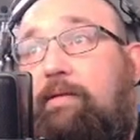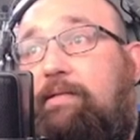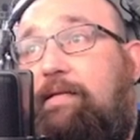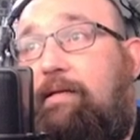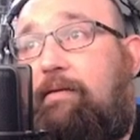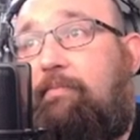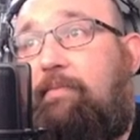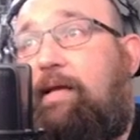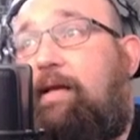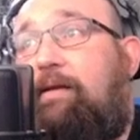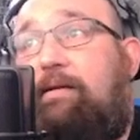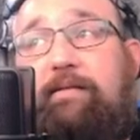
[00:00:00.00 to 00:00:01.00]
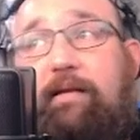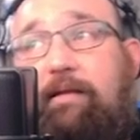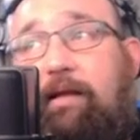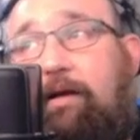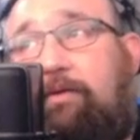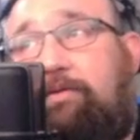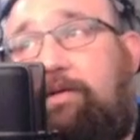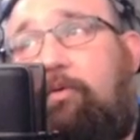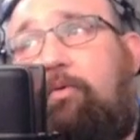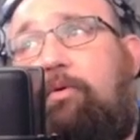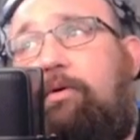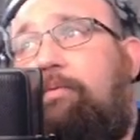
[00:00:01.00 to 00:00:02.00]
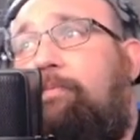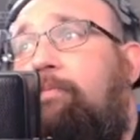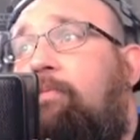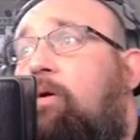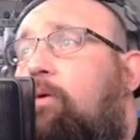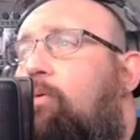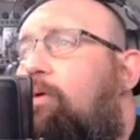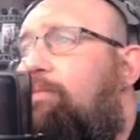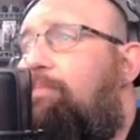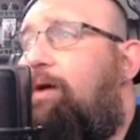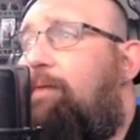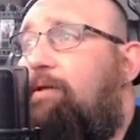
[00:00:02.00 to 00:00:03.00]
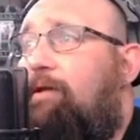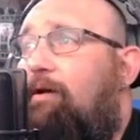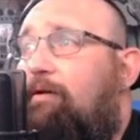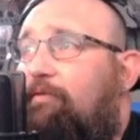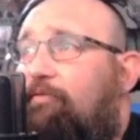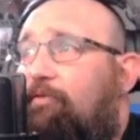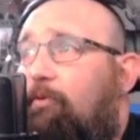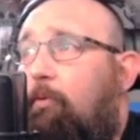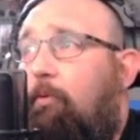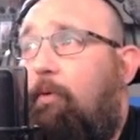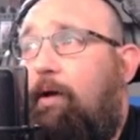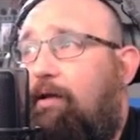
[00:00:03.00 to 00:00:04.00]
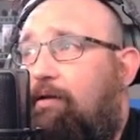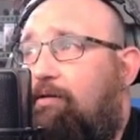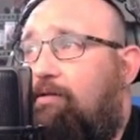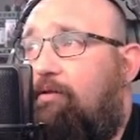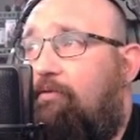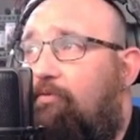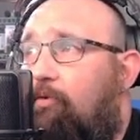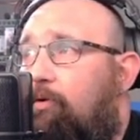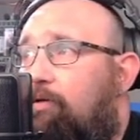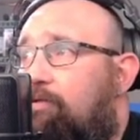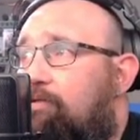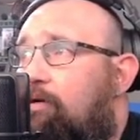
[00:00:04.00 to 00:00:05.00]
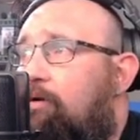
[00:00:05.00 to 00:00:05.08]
in and began to set the house in order, while the Baba Yaga flew away into the forest,